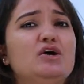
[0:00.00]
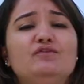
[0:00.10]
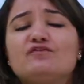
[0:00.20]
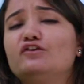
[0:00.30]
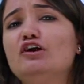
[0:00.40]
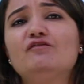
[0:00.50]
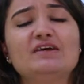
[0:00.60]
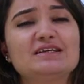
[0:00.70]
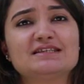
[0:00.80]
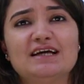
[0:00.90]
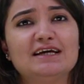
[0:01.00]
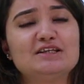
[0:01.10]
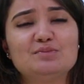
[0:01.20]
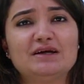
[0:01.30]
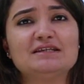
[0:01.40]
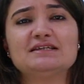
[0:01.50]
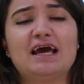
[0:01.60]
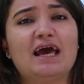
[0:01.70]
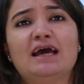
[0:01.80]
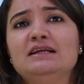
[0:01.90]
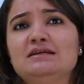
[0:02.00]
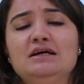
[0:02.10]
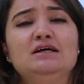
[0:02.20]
full of excitement and